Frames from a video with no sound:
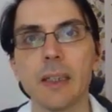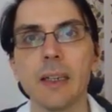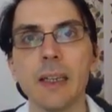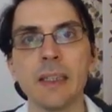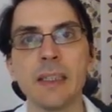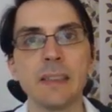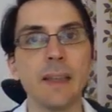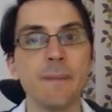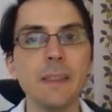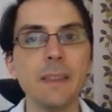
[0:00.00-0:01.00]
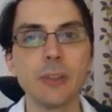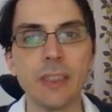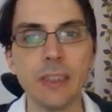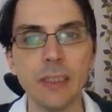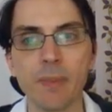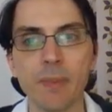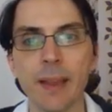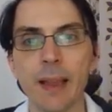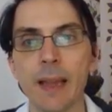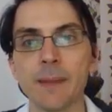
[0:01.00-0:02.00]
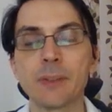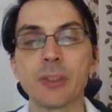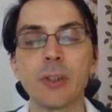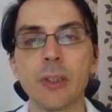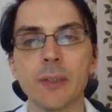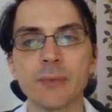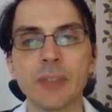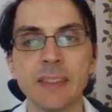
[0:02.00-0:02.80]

And eventually, after all of that,